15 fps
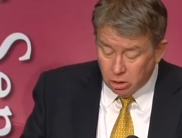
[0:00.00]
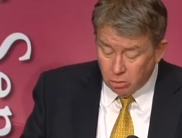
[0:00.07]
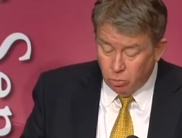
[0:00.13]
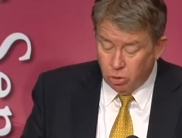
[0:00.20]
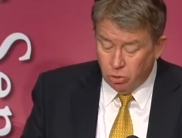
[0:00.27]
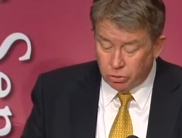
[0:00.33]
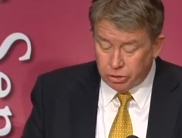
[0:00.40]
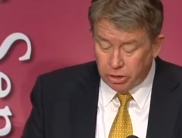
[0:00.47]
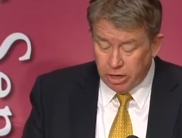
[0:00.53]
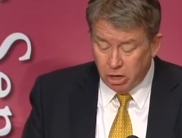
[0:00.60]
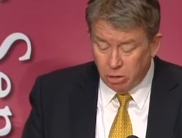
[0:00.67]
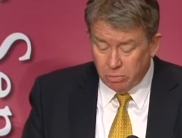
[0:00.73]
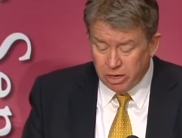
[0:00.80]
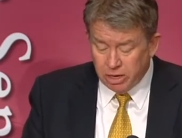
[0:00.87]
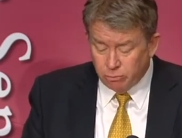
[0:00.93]
will also
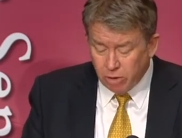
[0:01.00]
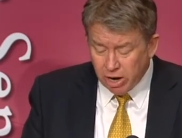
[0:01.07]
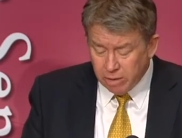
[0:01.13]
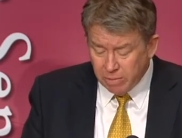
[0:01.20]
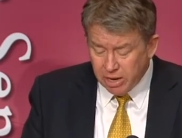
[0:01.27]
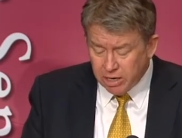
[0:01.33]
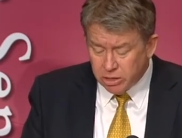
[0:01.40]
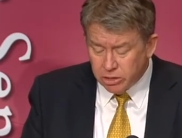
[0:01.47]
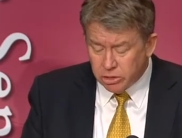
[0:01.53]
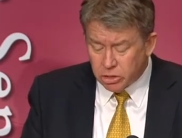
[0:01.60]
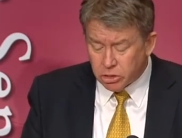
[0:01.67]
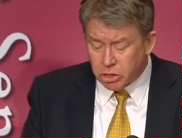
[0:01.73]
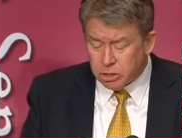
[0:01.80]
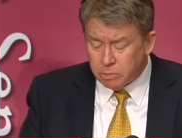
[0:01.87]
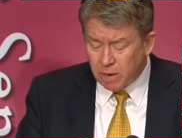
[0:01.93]
help. It recommended
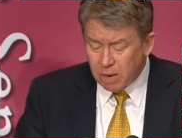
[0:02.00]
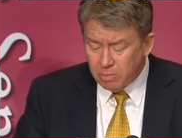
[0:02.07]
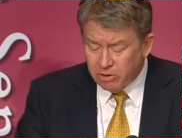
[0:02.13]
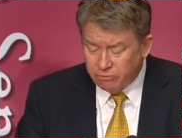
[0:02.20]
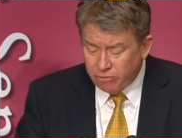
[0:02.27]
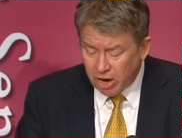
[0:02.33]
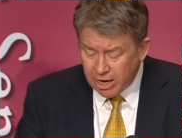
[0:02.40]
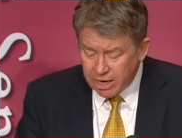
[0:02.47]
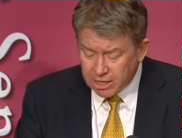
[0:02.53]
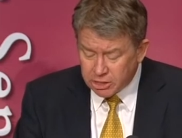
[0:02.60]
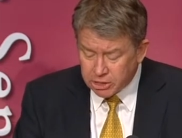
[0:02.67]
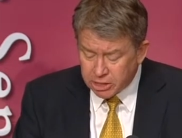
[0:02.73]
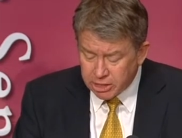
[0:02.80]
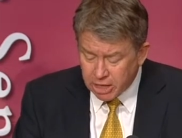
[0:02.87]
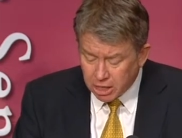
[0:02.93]
that the Department of Finance
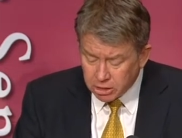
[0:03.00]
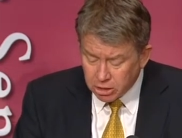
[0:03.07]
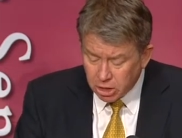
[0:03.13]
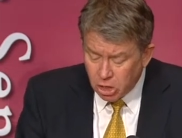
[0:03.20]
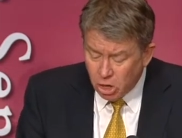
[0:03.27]
conduct